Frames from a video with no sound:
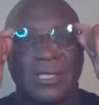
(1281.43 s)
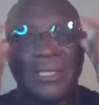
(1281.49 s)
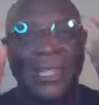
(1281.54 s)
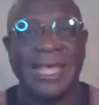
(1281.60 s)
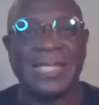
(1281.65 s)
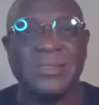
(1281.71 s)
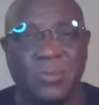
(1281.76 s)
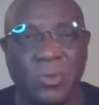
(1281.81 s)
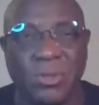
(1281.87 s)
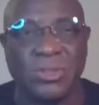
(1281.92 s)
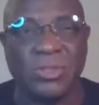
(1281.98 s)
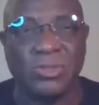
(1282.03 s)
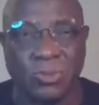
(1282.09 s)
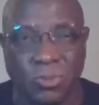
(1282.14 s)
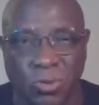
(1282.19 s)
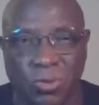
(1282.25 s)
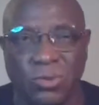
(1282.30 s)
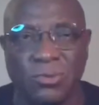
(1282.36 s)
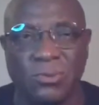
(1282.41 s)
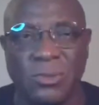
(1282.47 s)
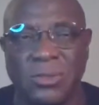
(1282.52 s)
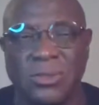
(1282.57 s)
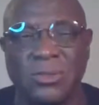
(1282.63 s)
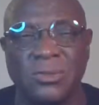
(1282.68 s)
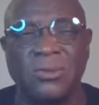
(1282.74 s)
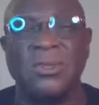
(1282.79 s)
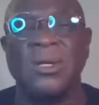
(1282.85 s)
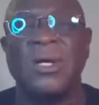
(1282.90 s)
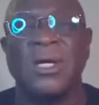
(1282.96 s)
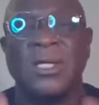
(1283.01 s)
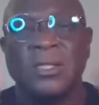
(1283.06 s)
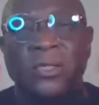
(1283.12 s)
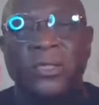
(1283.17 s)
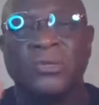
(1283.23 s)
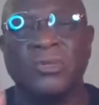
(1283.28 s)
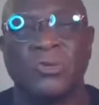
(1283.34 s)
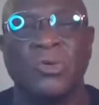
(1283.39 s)
That's what the truth will do.
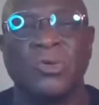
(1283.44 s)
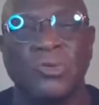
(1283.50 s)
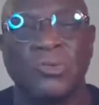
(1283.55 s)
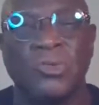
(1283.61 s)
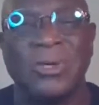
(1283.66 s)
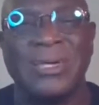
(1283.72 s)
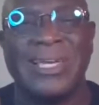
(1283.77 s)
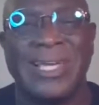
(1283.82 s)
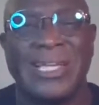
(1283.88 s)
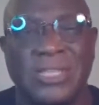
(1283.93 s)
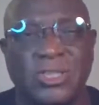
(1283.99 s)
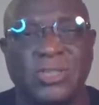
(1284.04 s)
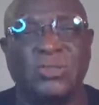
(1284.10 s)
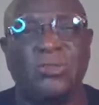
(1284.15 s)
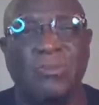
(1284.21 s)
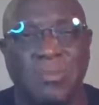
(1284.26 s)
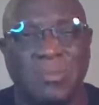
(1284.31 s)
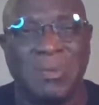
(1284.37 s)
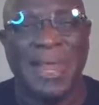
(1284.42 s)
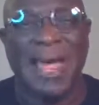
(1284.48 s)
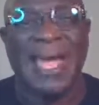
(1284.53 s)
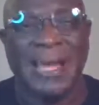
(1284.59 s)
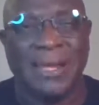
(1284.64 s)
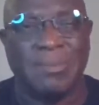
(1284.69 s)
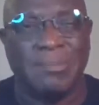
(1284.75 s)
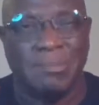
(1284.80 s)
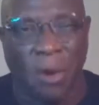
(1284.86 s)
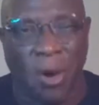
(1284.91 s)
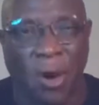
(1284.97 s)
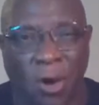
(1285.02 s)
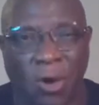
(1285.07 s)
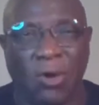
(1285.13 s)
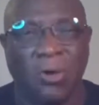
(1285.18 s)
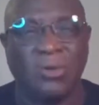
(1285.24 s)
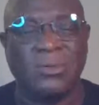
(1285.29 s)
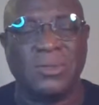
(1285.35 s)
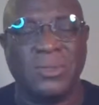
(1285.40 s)
The truth will get you
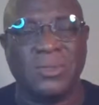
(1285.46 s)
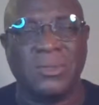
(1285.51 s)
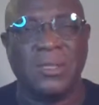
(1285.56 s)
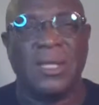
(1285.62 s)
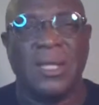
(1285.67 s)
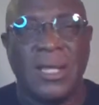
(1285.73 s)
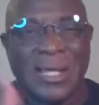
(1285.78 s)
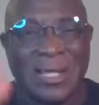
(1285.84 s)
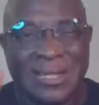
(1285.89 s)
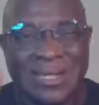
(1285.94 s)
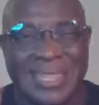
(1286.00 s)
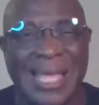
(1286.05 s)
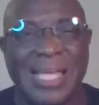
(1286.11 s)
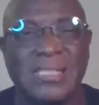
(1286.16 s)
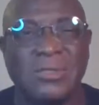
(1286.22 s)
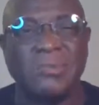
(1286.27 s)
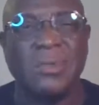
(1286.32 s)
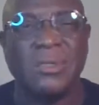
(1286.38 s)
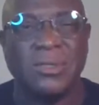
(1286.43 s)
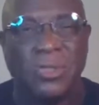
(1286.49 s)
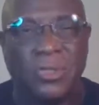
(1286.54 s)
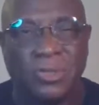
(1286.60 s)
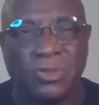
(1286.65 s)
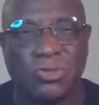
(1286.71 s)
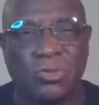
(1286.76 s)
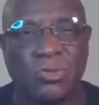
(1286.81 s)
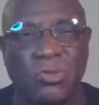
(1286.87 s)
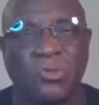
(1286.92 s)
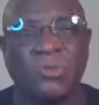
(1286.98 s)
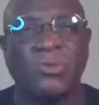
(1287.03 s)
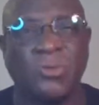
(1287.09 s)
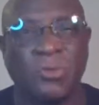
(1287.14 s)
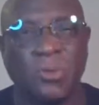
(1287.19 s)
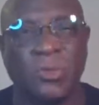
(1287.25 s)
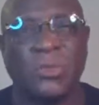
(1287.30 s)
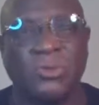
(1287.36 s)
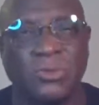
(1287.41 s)
blackballed. That's what the truth
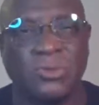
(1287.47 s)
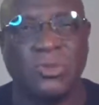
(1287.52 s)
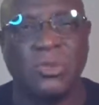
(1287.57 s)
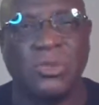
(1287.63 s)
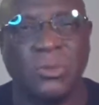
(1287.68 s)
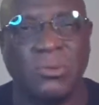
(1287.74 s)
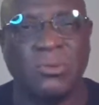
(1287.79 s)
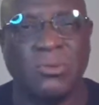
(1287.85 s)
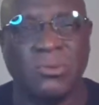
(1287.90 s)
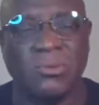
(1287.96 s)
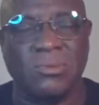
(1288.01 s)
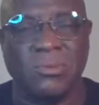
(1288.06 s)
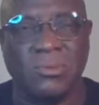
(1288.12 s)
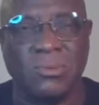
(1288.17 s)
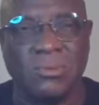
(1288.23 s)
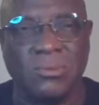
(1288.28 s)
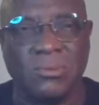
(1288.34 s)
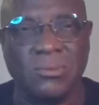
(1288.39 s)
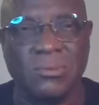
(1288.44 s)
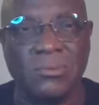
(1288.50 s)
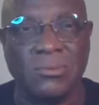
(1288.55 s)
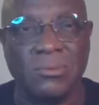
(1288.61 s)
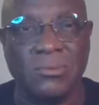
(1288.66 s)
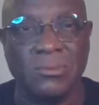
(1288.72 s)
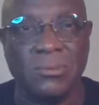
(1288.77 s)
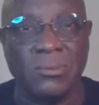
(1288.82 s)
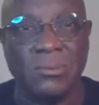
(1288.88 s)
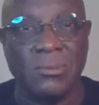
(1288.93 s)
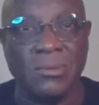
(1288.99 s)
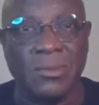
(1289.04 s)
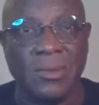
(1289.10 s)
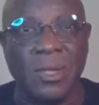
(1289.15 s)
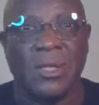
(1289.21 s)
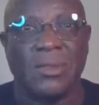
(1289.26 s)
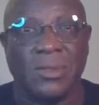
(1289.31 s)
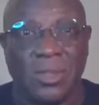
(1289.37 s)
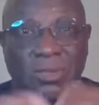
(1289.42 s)
will do.
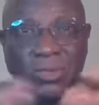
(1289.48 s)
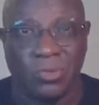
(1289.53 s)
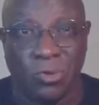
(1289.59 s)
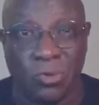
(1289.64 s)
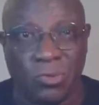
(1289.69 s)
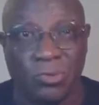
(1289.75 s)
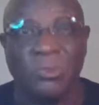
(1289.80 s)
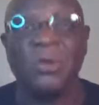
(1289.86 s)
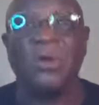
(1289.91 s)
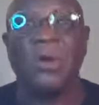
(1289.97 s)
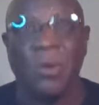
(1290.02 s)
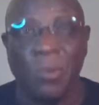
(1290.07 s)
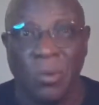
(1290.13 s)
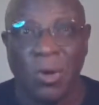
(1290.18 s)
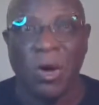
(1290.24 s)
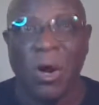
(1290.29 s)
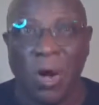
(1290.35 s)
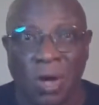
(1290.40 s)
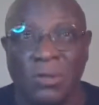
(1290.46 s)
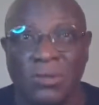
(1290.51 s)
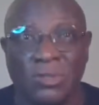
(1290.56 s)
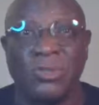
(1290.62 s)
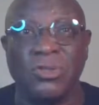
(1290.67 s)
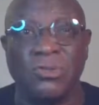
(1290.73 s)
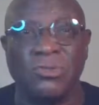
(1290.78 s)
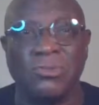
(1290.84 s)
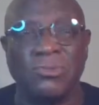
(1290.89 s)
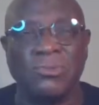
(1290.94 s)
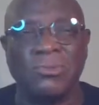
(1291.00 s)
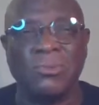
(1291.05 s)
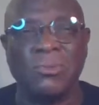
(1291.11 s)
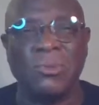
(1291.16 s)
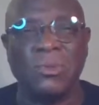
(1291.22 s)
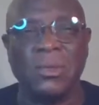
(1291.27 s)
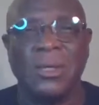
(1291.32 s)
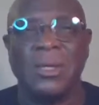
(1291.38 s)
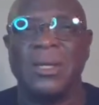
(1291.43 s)
The truth will hurt you.
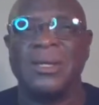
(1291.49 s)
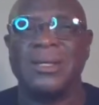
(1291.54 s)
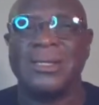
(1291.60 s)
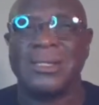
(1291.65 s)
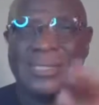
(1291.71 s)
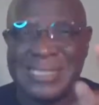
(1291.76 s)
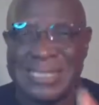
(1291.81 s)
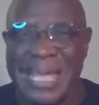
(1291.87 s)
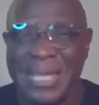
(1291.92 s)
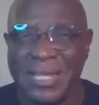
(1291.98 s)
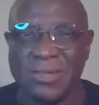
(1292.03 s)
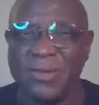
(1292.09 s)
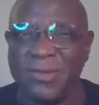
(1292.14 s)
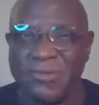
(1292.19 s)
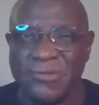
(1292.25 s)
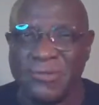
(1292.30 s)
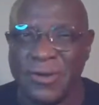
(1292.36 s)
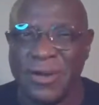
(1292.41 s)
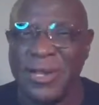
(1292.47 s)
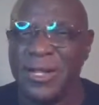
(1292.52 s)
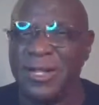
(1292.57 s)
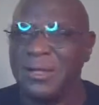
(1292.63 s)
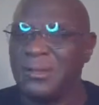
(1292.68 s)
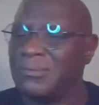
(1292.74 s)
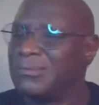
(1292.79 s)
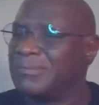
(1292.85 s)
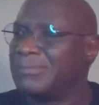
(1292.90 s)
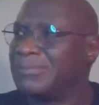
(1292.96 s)
Set you free?